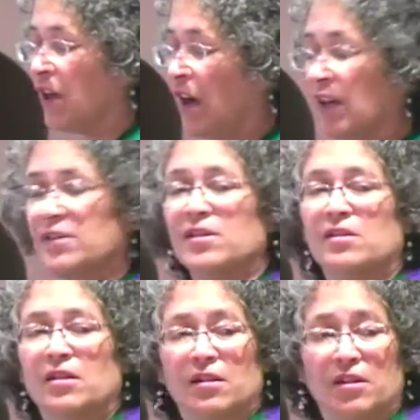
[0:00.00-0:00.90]

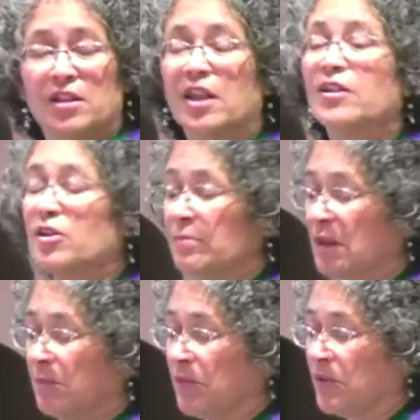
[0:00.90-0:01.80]
us, the younger
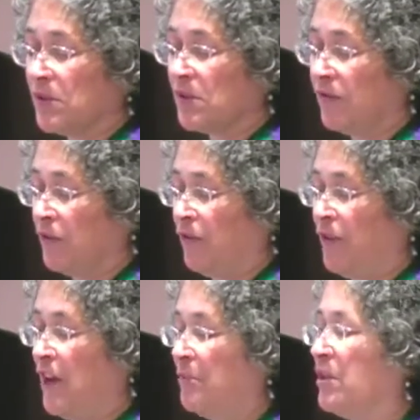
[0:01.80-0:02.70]
members of the
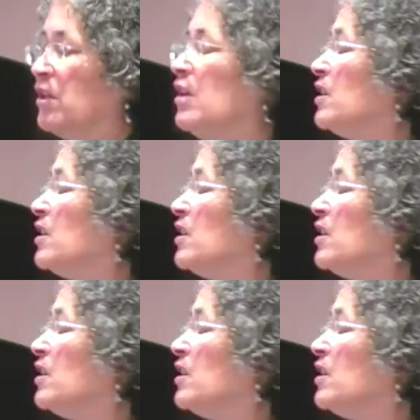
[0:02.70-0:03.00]
family,